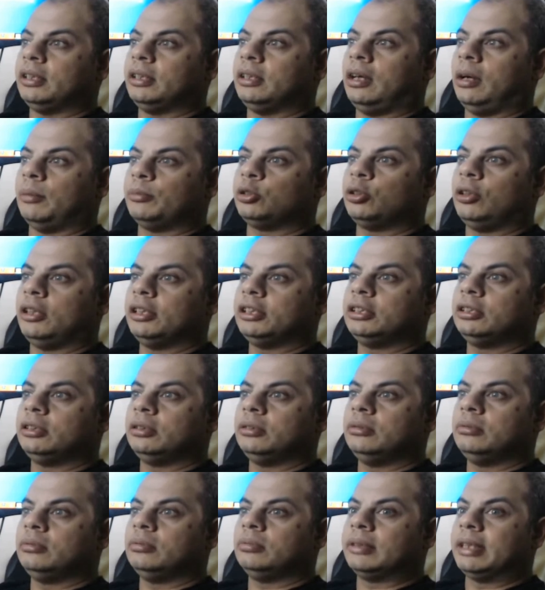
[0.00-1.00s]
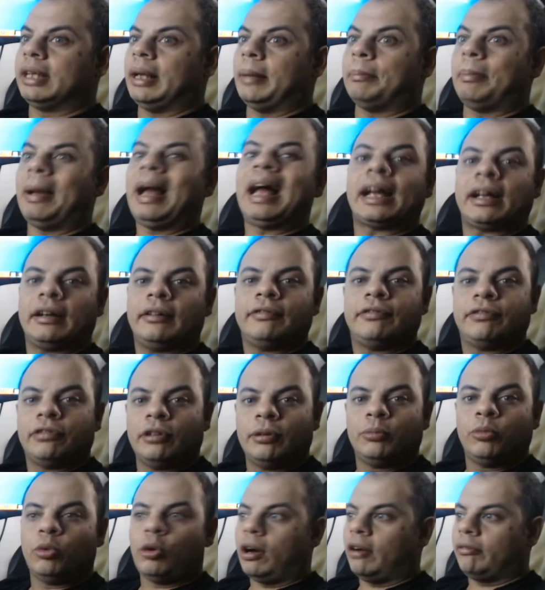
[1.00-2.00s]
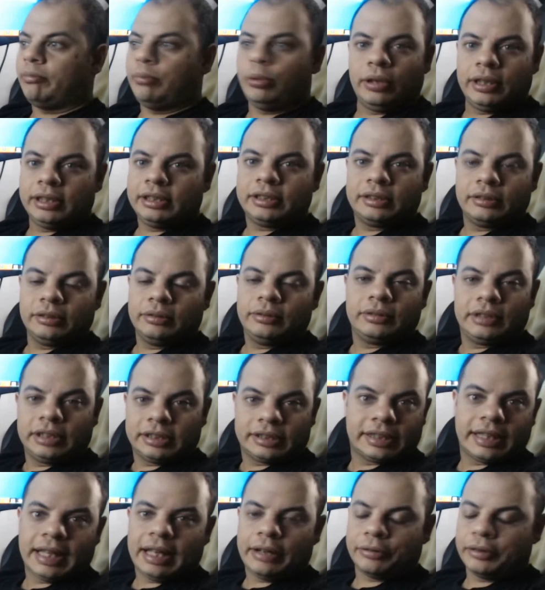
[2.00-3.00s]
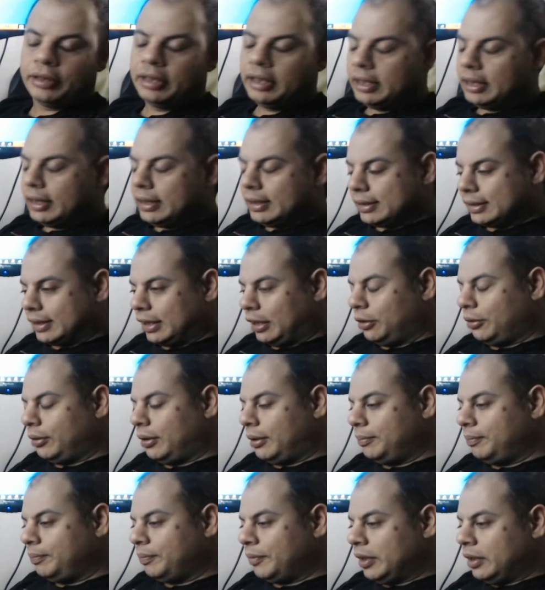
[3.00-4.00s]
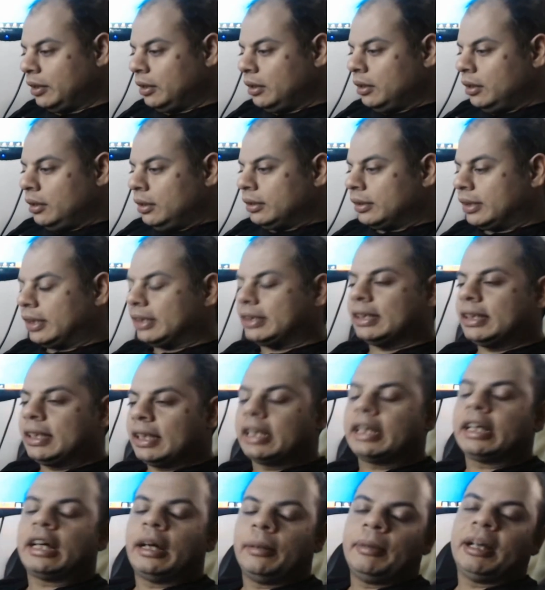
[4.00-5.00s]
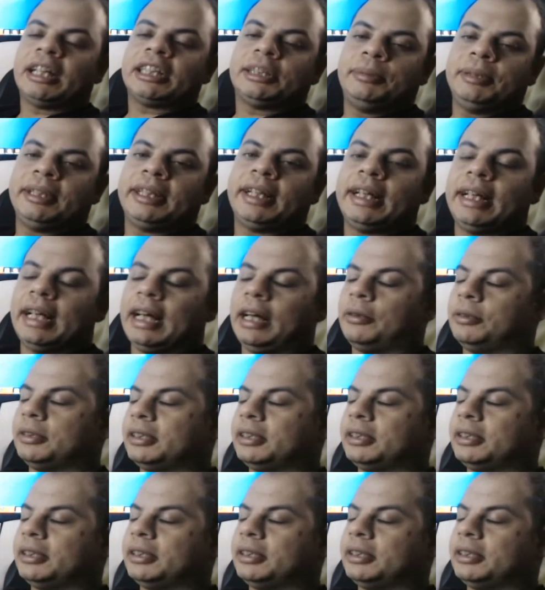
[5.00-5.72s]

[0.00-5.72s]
I'm trying to get back from what I put into this account. So they said they're going to come back to me in 8 hours.